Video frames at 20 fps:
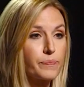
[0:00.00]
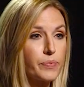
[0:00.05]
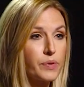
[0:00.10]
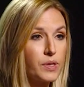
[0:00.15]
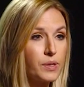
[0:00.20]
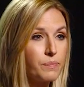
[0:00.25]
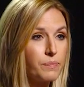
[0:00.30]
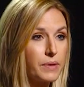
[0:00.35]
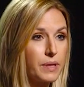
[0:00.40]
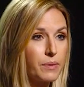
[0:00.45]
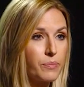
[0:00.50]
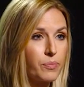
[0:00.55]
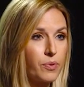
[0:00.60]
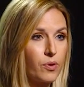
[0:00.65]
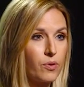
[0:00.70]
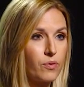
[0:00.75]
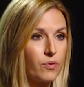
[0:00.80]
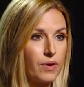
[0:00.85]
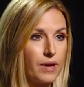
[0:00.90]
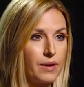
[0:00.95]
pretty big
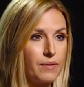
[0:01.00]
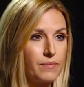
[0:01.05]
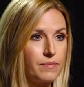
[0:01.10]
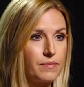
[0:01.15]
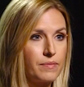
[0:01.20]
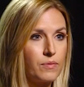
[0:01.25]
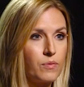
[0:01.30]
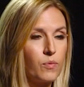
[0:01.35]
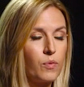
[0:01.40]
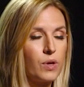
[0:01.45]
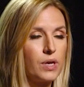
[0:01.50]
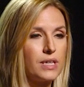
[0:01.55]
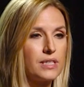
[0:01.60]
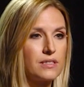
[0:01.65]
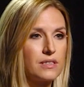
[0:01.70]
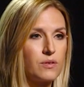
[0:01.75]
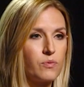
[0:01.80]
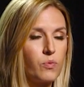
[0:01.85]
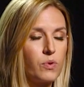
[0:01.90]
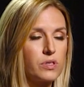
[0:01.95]
program. What is
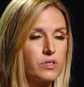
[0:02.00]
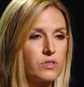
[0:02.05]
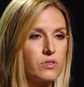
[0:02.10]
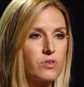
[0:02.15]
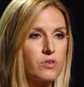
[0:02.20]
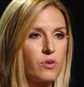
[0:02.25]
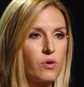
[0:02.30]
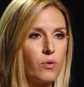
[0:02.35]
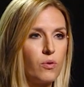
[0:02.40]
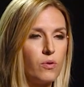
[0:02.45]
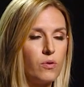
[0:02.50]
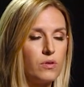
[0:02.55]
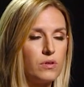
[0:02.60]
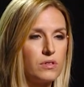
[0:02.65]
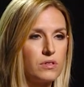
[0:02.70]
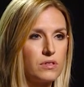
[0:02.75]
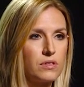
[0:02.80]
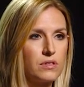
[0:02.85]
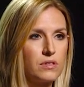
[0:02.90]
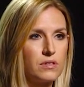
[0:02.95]
it? What's the goal?
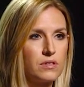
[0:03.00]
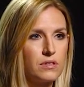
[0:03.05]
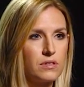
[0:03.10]
So